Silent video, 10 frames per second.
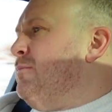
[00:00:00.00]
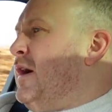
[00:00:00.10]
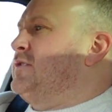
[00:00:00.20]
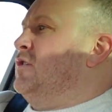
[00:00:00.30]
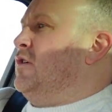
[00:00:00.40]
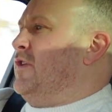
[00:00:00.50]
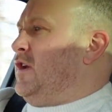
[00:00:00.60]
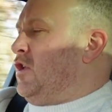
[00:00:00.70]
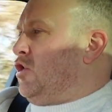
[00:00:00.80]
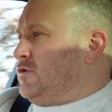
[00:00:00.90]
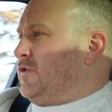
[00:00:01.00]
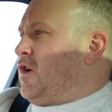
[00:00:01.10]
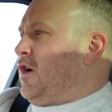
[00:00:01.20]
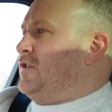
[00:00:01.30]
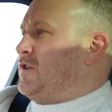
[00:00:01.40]
better than a lot of
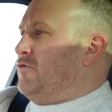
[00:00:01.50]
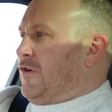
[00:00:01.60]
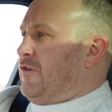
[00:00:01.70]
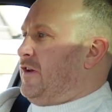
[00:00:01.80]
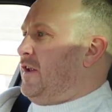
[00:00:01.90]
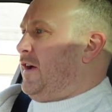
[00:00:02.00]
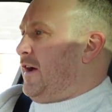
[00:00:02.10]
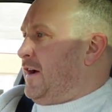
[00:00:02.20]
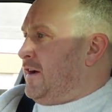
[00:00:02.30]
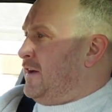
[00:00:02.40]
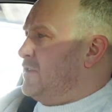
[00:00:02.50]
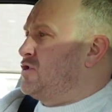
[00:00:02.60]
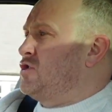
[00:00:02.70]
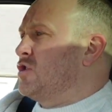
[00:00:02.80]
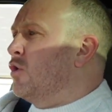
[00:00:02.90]
cars I've driven. It's
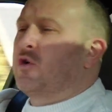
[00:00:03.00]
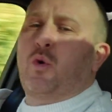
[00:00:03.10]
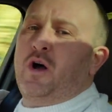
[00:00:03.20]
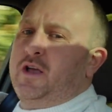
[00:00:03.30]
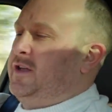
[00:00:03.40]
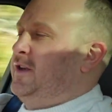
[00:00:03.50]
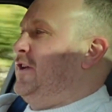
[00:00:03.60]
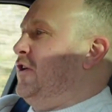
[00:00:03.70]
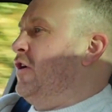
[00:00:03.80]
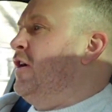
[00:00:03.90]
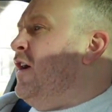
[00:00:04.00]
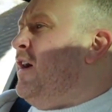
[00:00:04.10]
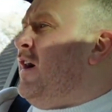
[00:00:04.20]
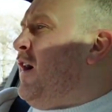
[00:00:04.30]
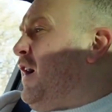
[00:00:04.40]
so quiet in here.
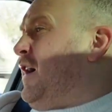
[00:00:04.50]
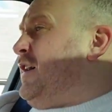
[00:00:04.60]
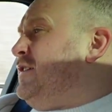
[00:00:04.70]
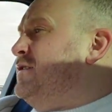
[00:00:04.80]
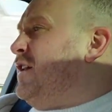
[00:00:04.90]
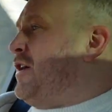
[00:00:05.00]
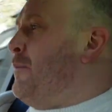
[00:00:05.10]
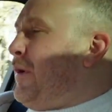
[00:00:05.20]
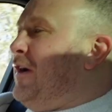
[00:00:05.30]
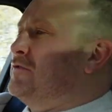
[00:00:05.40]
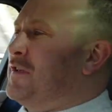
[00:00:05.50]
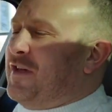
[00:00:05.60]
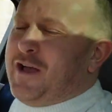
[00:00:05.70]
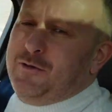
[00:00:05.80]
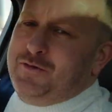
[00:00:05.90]
And compared to
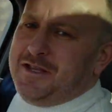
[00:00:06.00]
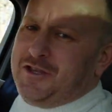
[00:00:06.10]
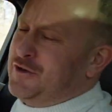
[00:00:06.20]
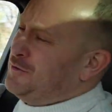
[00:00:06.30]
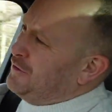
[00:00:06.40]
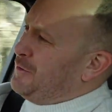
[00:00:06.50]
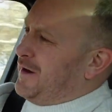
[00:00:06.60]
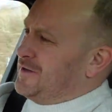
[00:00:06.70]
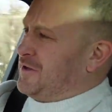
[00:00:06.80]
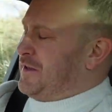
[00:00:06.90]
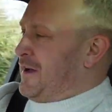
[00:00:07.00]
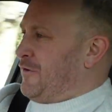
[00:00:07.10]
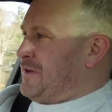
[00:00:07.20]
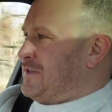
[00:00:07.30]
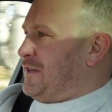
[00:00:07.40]
the Audi Q2 actually that I
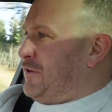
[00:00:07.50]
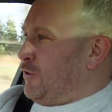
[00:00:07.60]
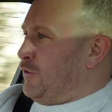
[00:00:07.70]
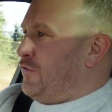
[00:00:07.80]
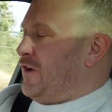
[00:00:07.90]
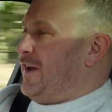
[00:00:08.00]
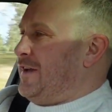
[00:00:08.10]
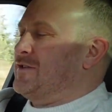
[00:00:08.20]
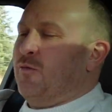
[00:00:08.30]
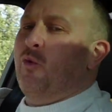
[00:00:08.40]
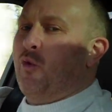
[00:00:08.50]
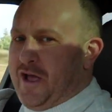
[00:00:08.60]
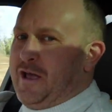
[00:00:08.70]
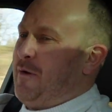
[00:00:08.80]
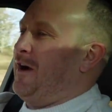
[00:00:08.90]
recently drove, it's
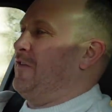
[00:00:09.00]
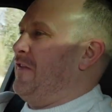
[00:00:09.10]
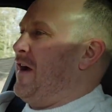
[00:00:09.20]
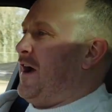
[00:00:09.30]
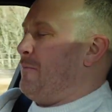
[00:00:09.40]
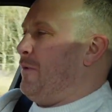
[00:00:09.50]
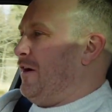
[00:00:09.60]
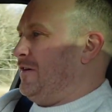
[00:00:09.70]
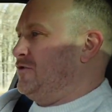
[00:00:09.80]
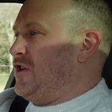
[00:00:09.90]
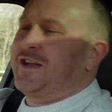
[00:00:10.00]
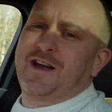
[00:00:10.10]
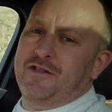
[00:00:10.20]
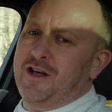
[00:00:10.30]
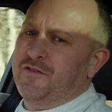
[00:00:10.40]
way better than that, but check
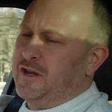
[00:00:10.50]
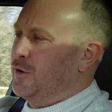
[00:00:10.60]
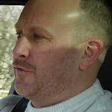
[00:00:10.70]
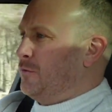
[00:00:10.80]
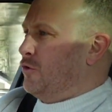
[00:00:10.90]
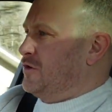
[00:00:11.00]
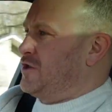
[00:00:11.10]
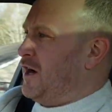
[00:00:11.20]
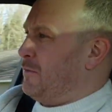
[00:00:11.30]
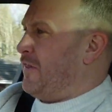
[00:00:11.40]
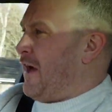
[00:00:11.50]
out that video for more chat about